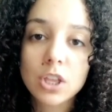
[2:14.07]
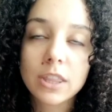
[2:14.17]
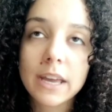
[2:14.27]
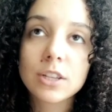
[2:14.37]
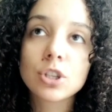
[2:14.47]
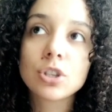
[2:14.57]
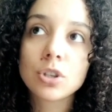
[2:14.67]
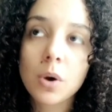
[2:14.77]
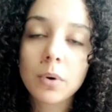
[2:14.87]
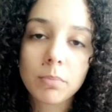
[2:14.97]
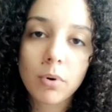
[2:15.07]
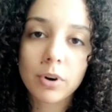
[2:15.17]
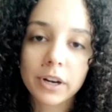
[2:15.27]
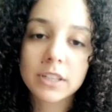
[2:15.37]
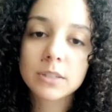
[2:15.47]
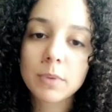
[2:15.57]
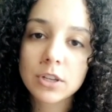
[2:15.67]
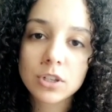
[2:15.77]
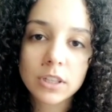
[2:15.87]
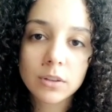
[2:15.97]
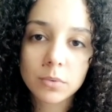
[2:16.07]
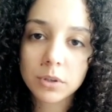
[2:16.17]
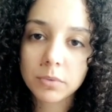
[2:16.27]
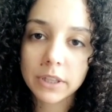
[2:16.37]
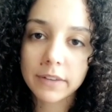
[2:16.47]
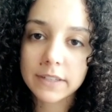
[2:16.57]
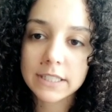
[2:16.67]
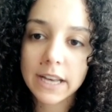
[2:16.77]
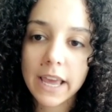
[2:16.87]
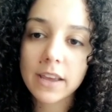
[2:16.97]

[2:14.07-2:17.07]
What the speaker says: That is so important, especially in the world we live in today.